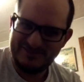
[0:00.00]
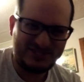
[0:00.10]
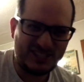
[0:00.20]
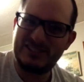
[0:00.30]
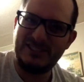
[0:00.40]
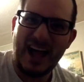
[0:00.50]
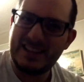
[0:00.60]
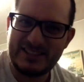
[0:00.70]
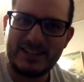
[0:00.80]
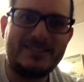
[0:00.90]
just
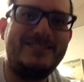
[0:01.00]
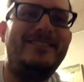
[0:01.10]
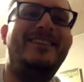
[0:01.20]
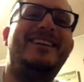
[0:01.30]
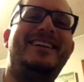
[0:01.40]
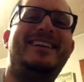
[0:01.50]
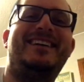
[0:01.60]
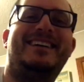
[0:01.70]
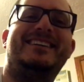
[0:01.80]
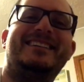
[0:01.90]
nonsense.
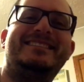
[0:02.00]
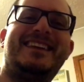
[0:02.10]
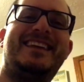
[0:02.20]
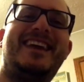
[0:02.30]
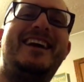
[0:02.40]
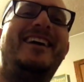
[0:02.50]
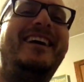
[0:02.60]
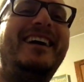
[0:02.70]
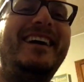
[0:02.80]
Take care.